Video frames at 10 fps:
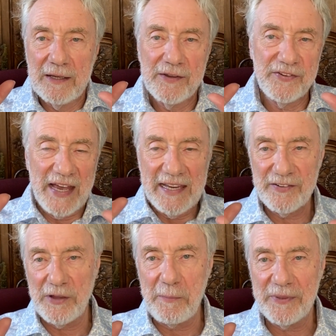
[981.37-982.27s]
Saying
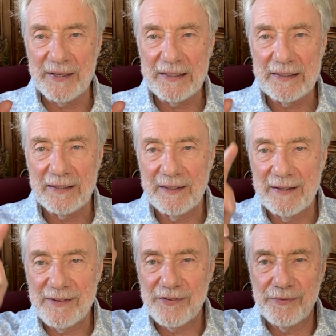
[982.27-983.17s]
something
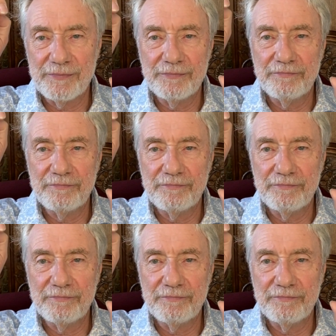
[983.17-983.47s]
is